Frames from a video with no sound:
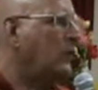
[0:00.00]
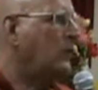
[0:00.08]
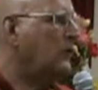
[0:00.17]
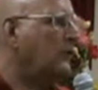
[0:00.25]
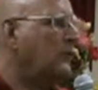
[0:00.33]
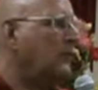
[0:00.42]
to
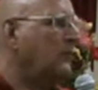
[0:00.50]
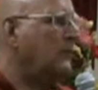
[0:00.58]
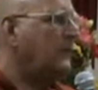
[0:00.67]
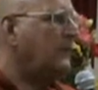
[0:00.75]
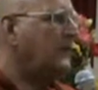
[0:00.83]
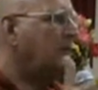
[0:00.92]
go
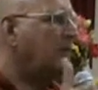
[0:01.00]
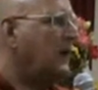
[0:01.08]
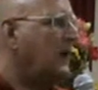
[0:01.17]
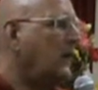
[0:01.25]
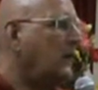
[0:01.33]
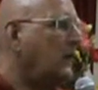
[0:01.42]
from this
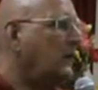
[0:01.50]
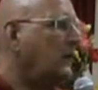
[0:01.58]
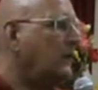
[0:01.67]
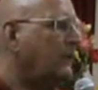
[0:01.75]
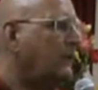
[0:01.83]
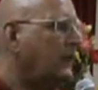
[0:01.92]

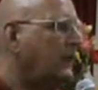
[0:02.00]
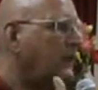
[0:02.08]
side of